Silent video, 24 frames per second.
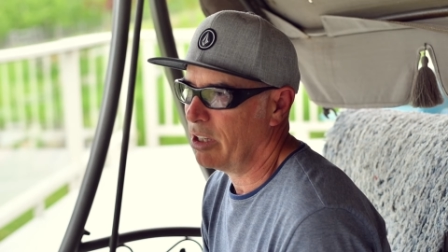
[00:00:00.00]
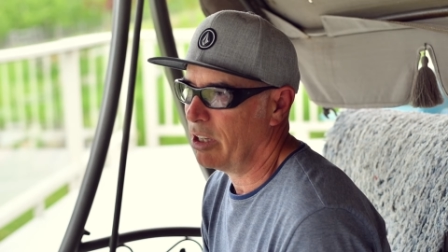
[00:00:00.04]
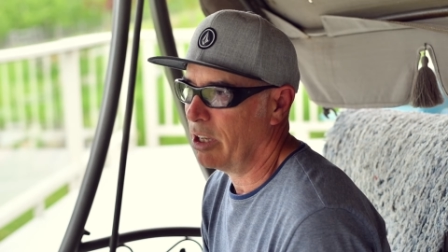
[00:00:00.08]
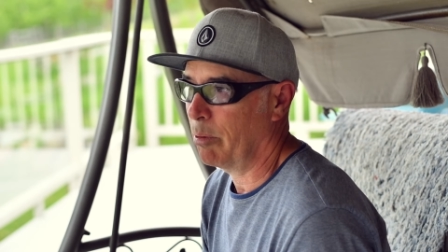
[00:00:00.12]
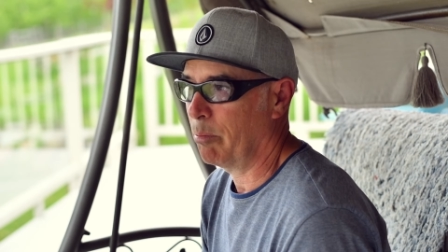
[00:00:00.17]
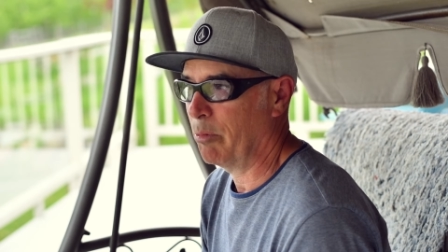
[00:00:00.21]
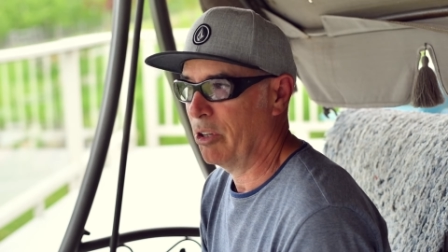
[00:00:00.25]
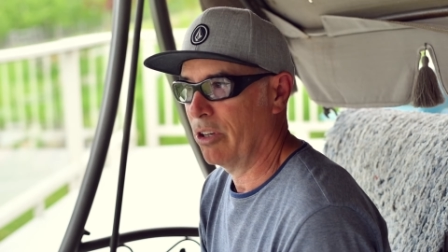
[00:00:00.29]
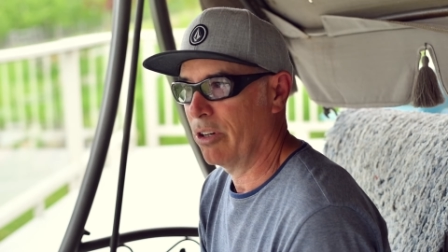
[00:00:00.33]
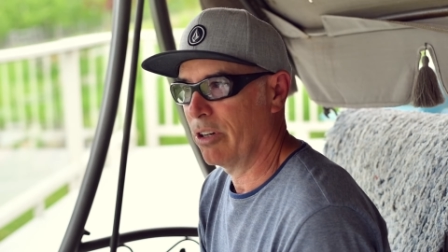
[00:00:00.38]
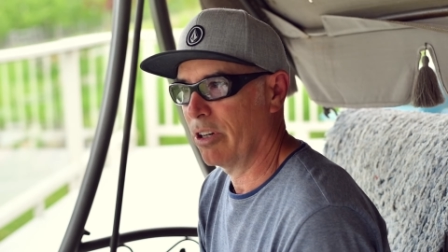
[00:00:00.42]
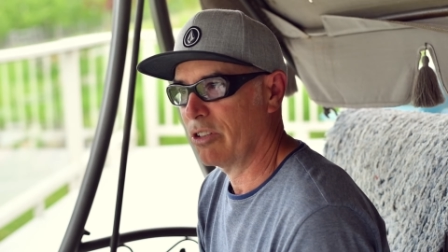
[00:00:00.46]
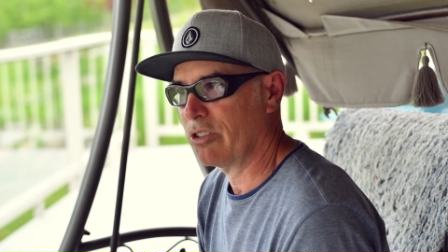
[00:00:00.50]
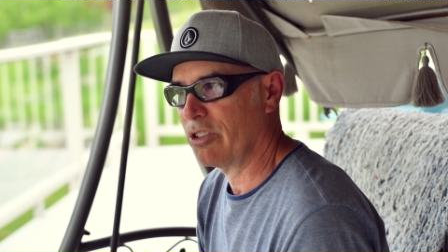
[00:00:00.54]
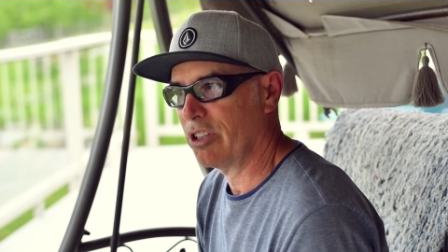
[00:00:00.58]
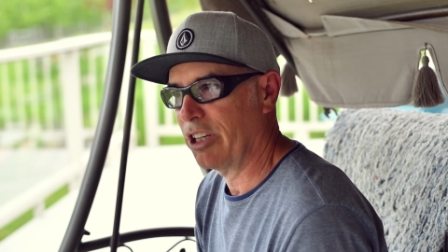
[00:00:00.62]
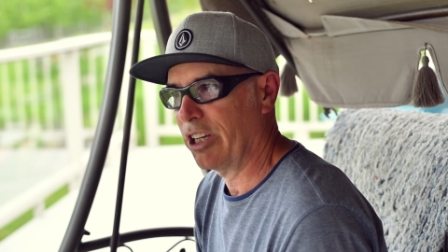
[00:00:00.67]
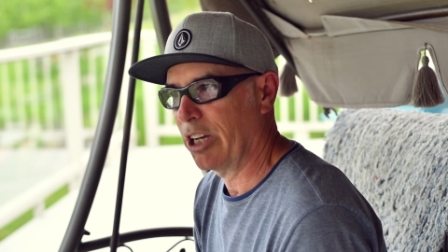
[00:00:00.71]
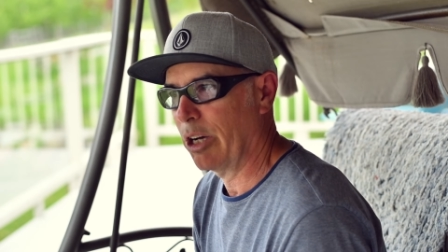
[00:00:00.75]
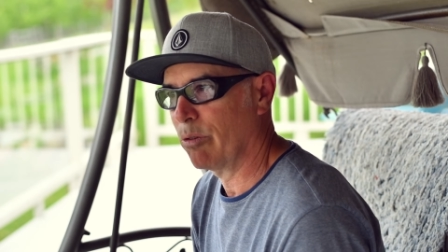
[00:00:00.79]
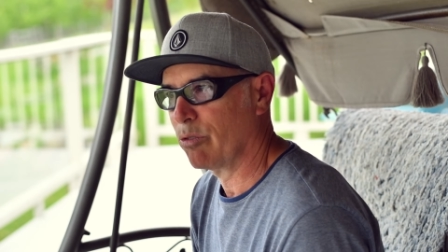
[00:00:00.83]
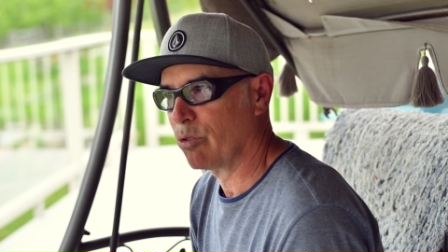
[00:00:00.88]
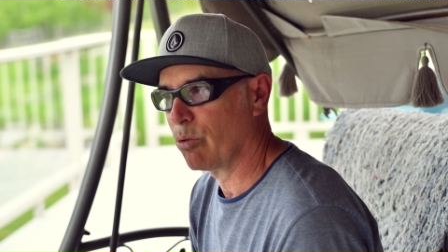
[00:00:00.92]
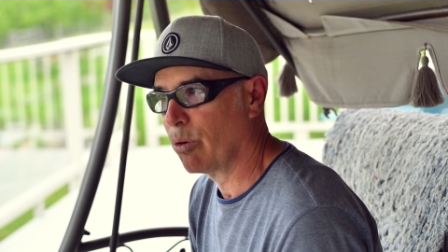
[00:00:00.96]
I mean, they're not
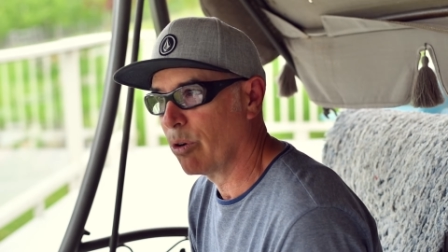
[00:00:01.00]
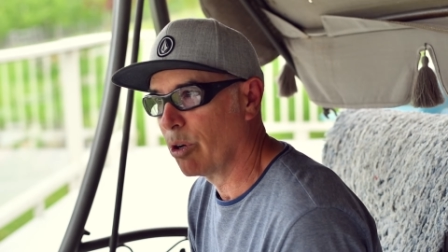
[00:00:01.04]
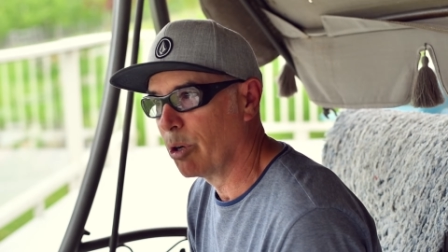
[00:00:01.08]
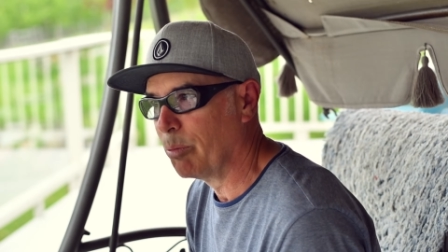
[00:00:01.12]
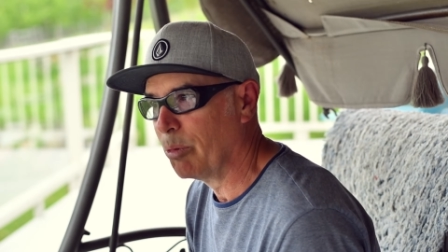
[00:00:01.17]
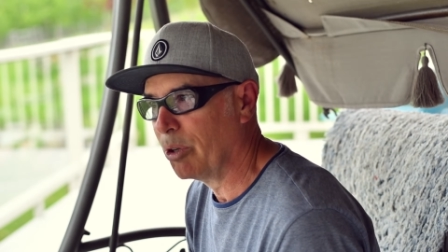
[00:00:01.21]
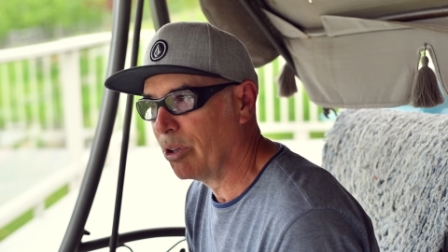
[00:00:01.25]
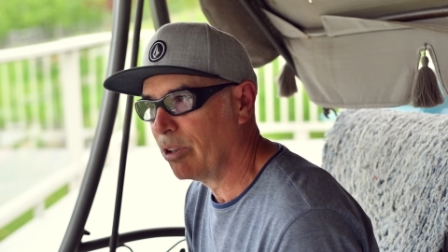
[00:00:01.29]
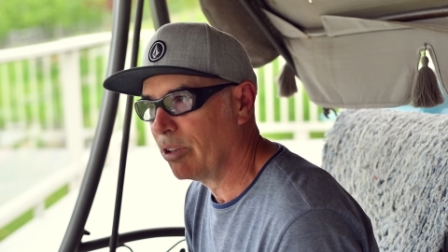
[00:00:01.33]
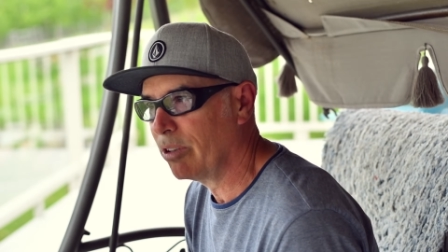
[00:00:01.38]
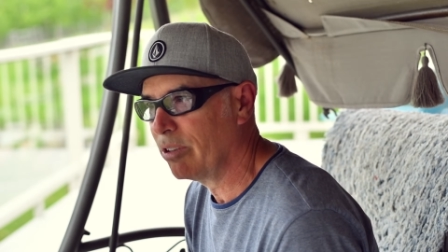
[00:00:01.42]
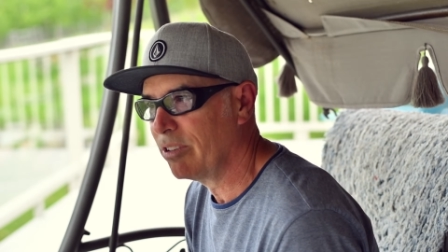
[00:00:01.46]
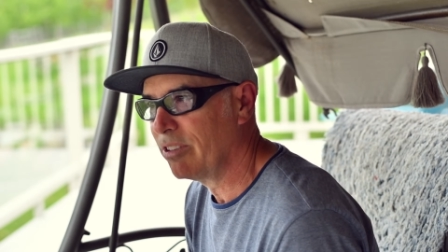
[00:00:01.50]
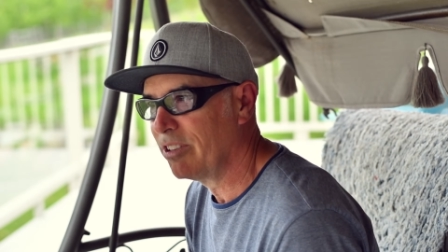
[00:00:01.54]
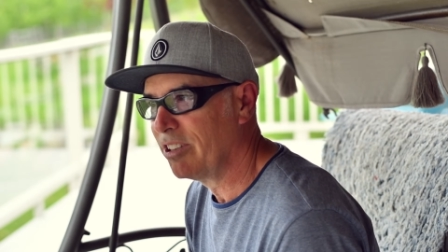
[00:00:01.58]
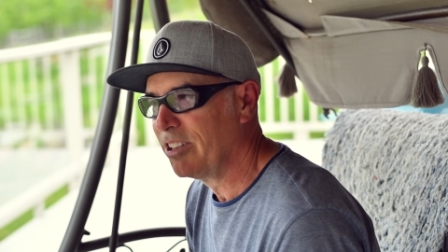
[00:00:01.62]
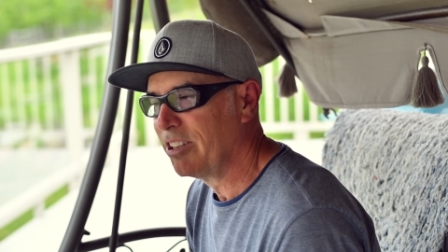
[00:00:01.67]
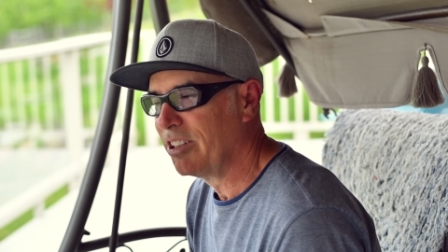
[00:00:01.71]
saying I was horrible,